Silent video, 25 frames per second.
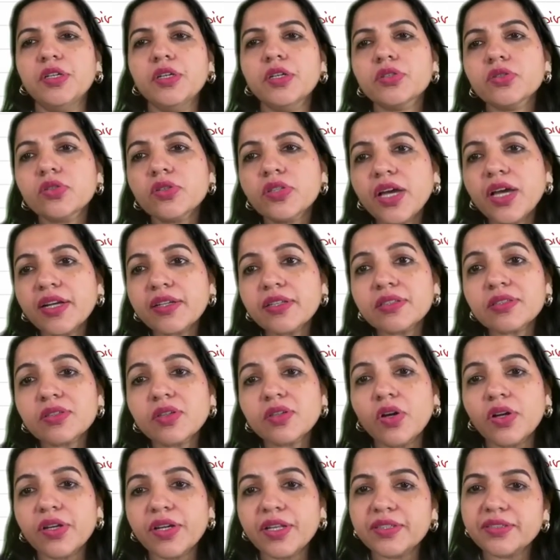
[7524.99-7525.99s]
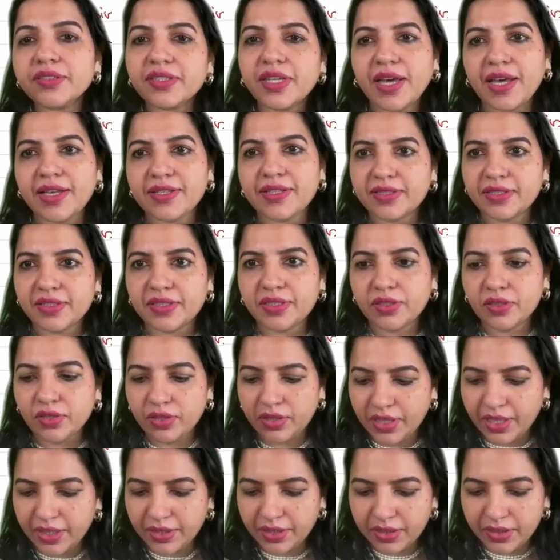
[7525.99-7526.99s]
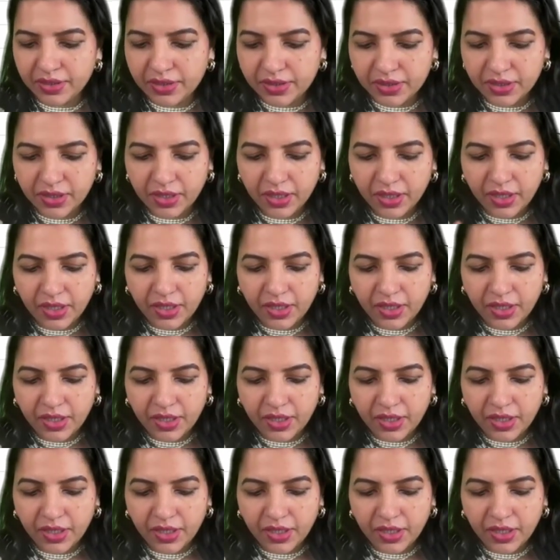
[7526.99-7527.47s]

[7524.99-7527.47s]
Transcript: So that is called as acid. That is,